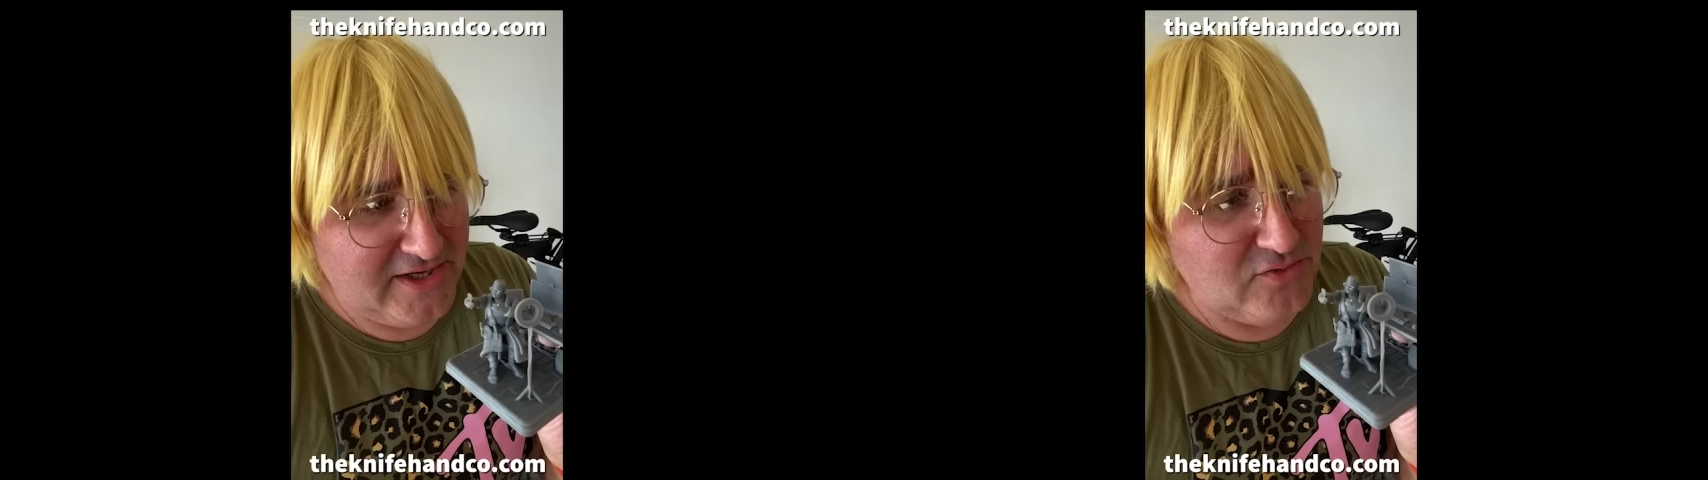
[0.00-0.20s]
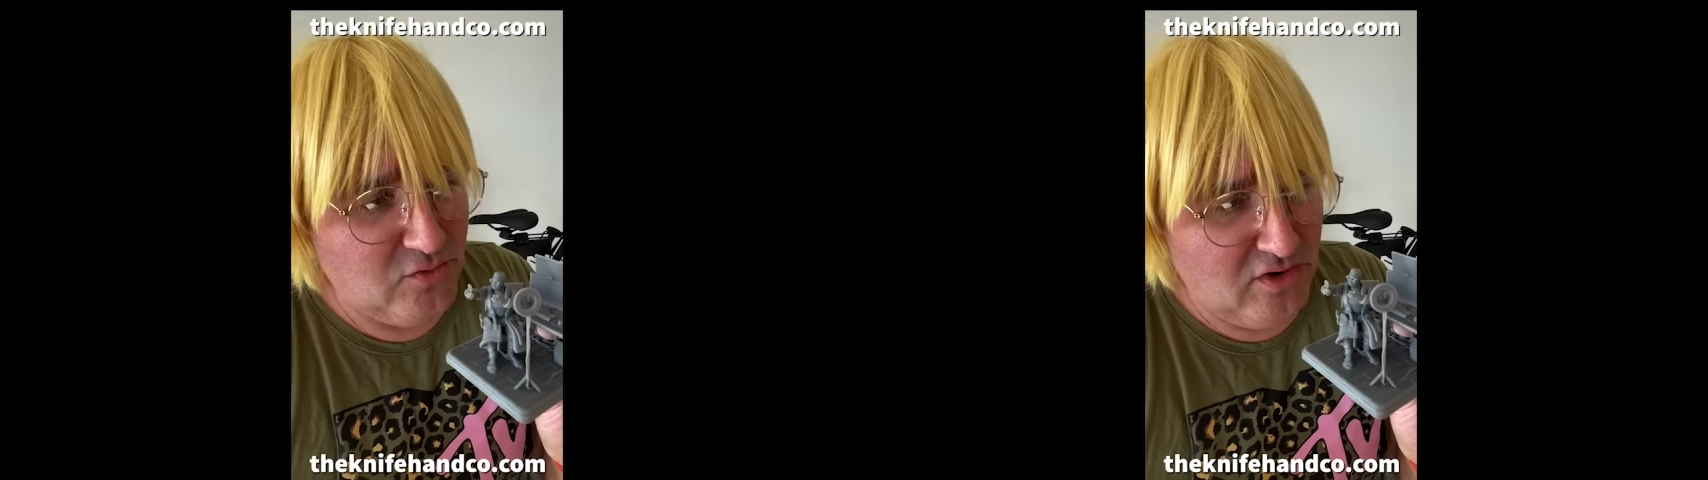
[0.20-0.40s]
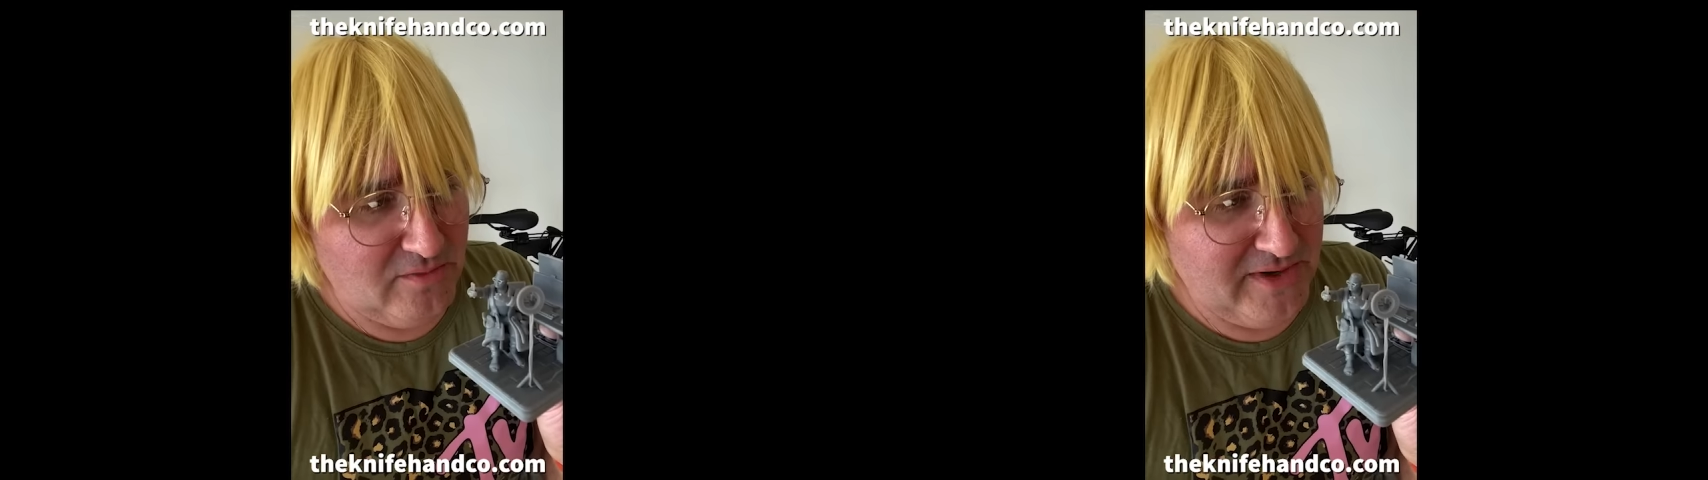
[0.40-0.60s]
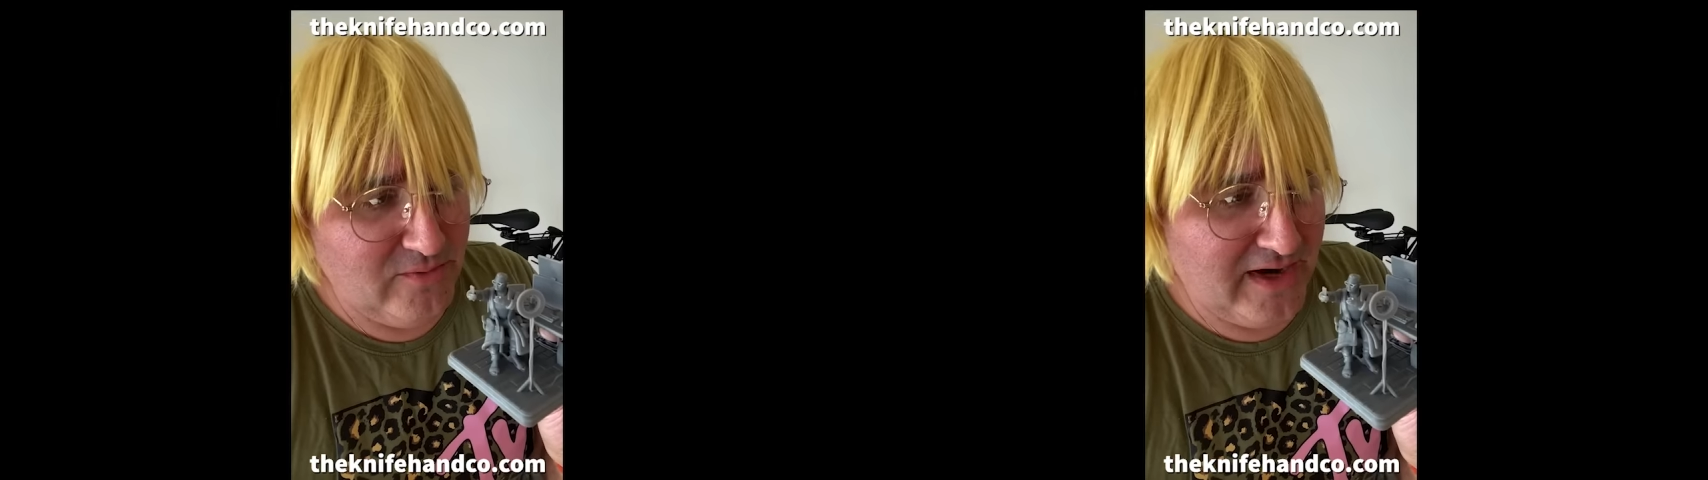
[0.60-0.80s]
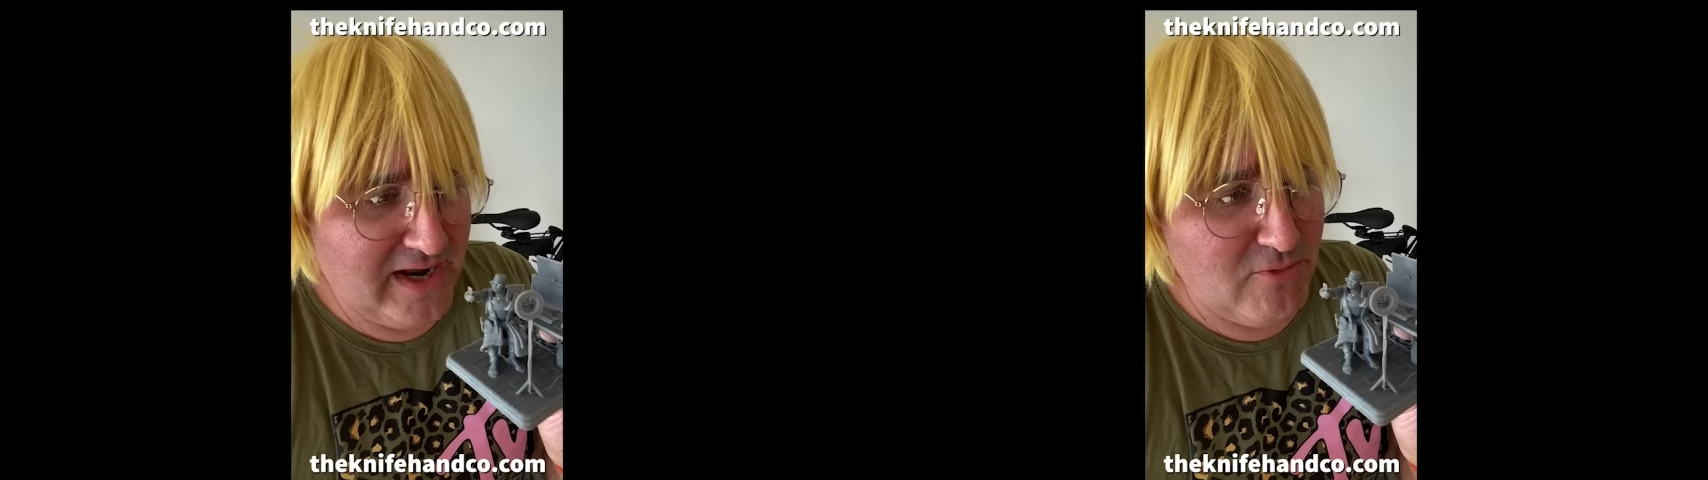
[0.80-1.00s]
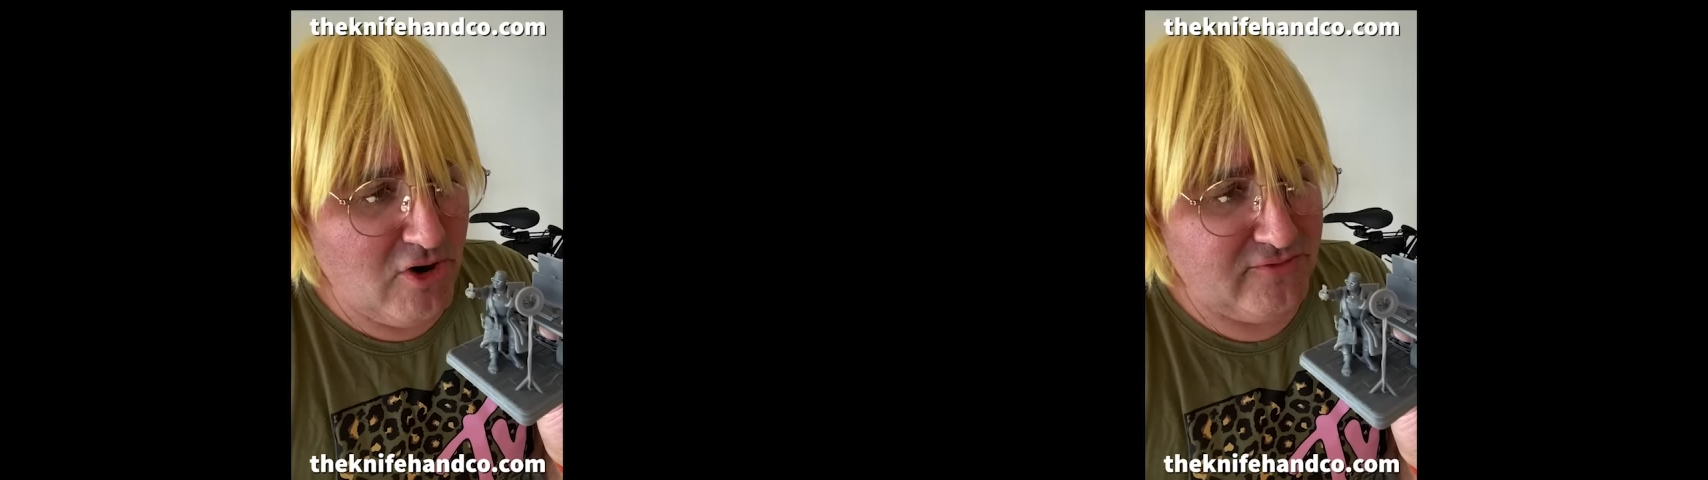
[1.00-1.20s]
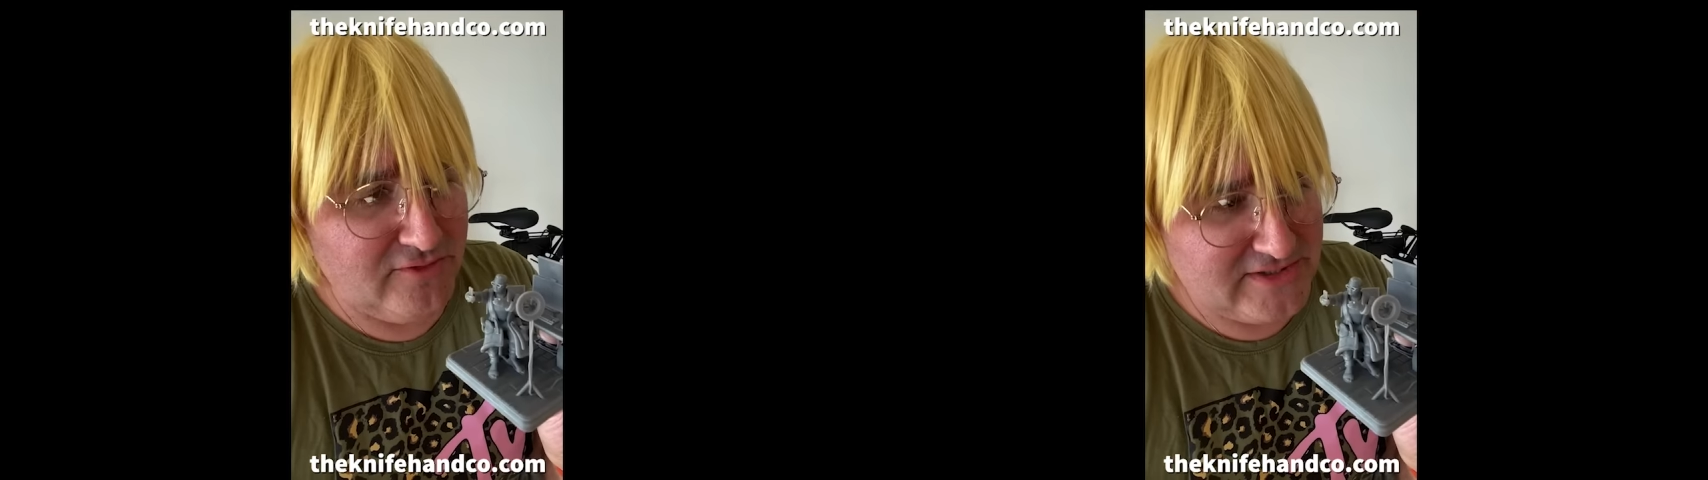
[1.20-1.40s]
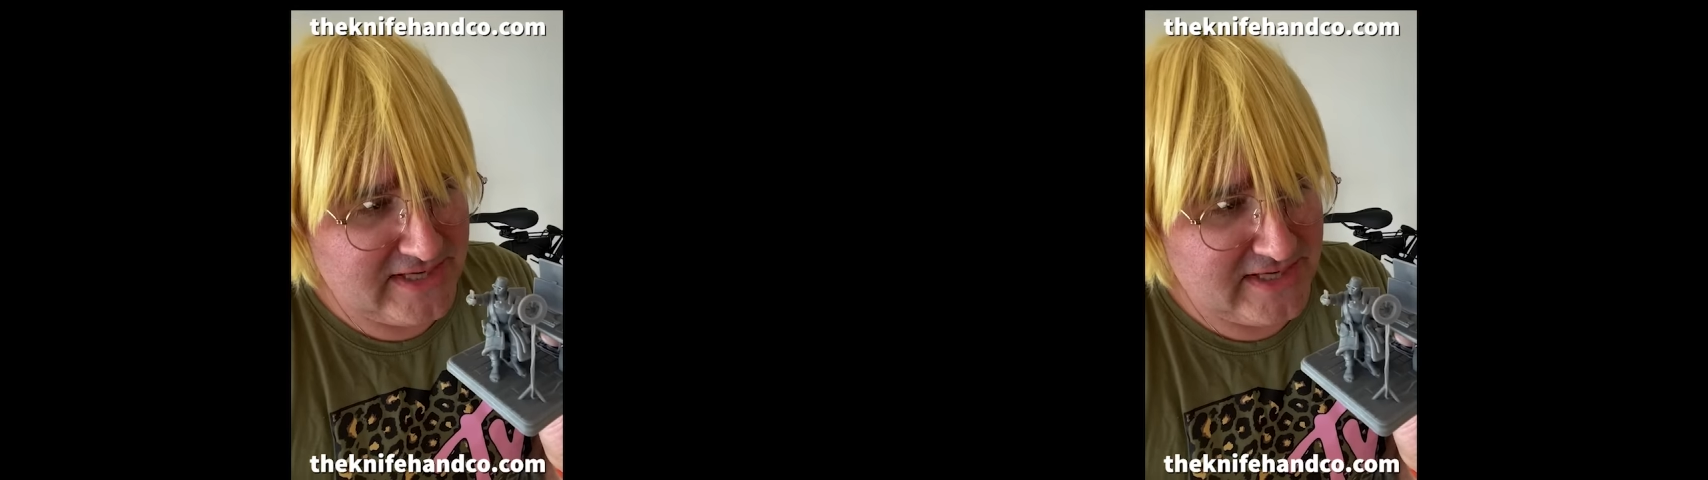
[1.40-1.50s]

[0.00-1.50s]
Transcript: ignore me when I'm over his